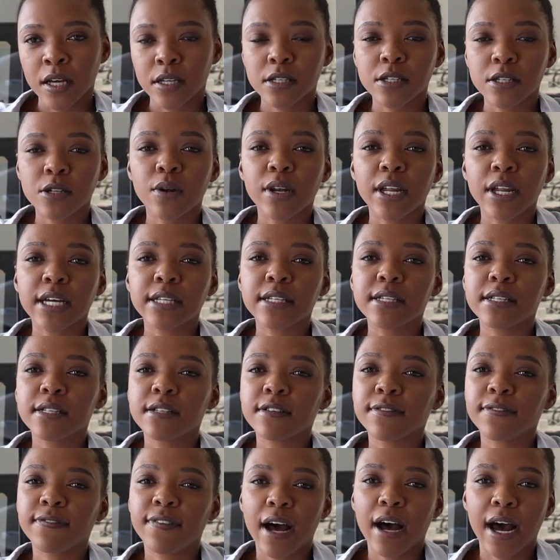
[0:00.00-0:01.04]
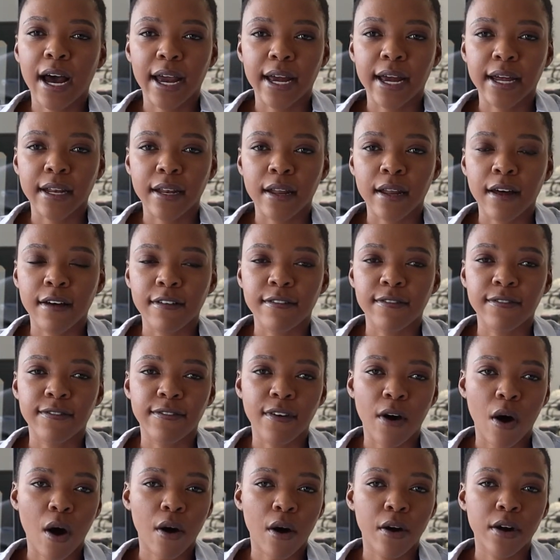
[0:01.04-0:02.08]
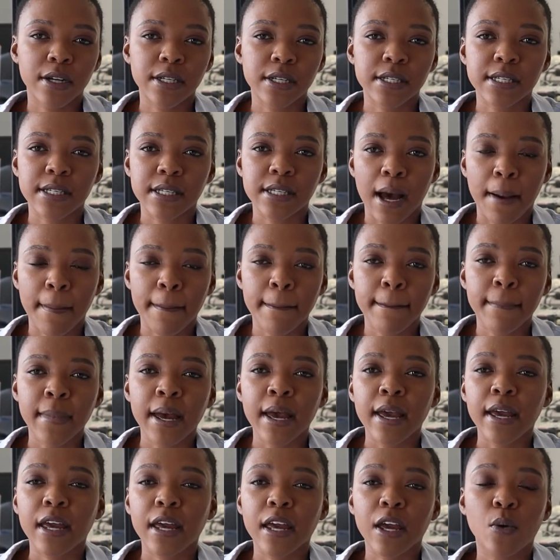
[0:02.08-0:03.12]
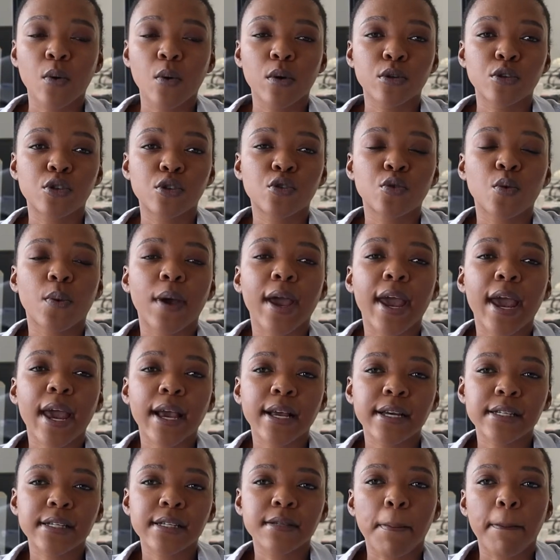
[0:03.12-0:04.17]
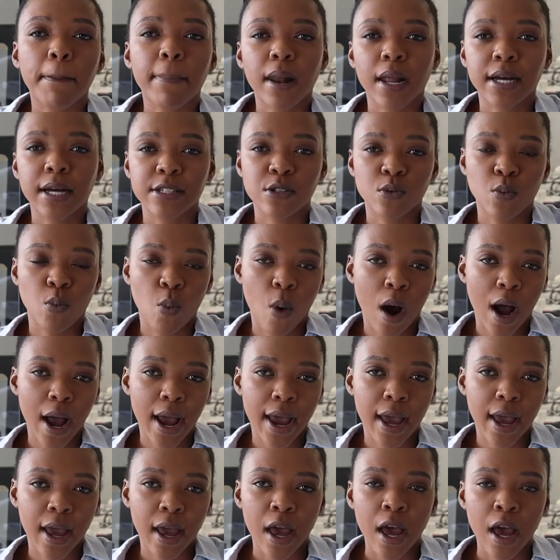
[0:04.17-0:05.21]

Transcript: So let's define var sum equals to x plus y.